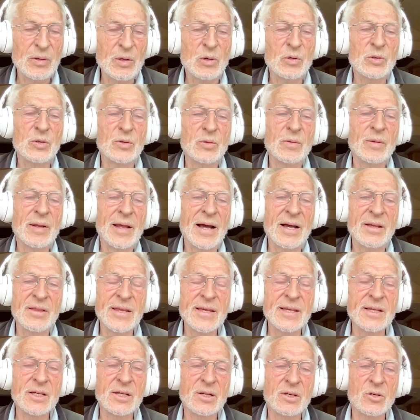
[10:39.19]
you know,
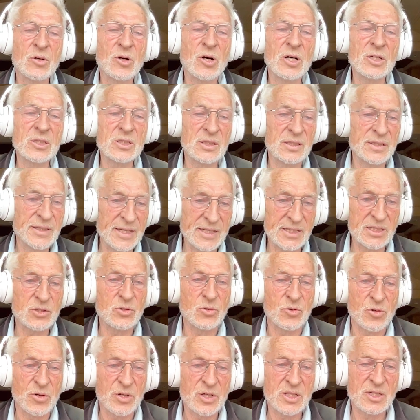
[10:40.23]
I think causal
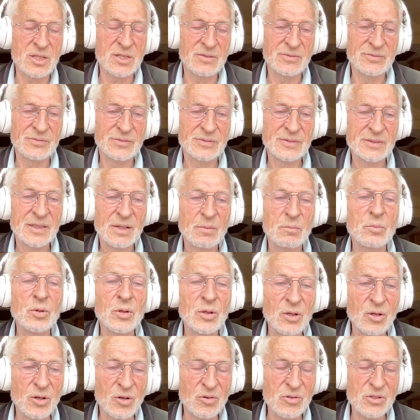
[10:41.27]
discourse
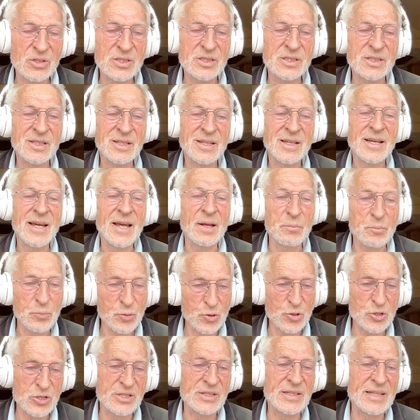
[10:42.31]
belongs in
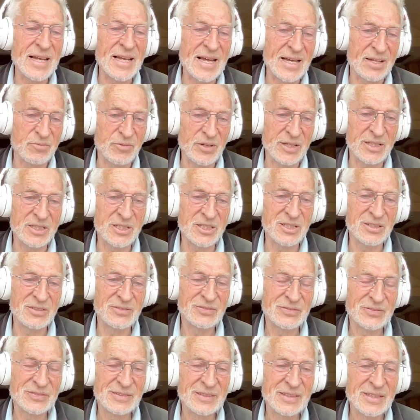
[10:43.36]
person language.